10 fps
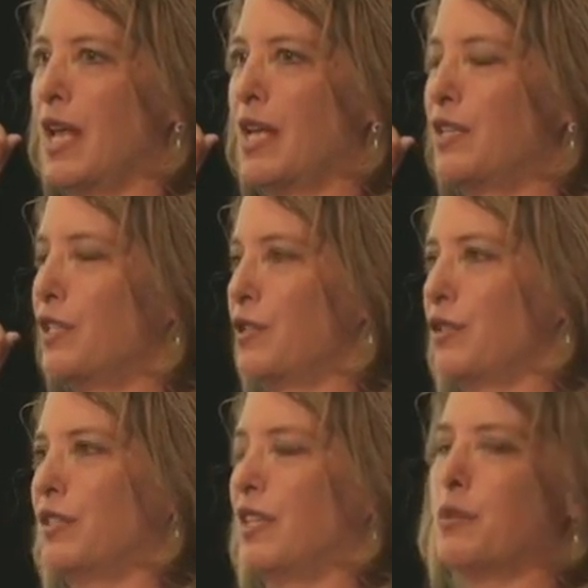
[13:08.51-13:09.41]
they had a
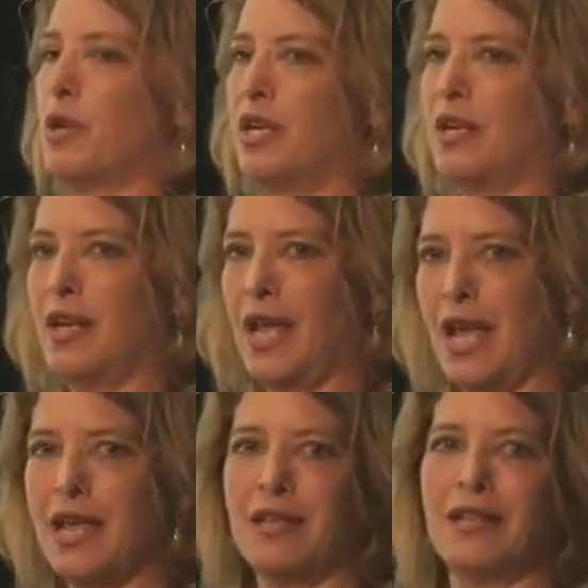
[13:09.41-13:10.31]
dinner, celebrated, and
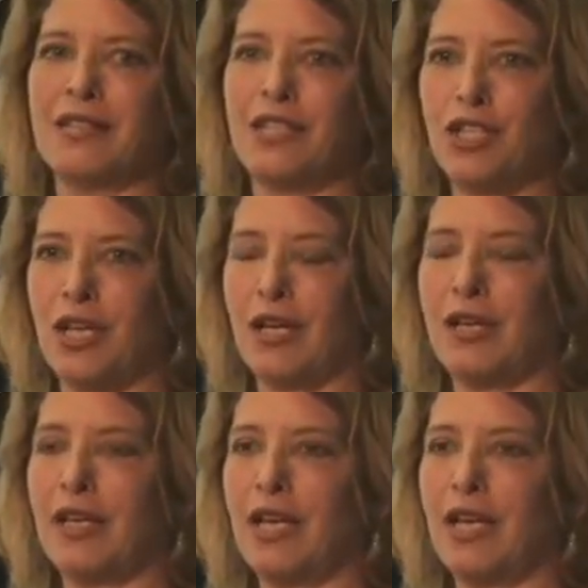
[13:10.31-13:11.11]
handed us the check.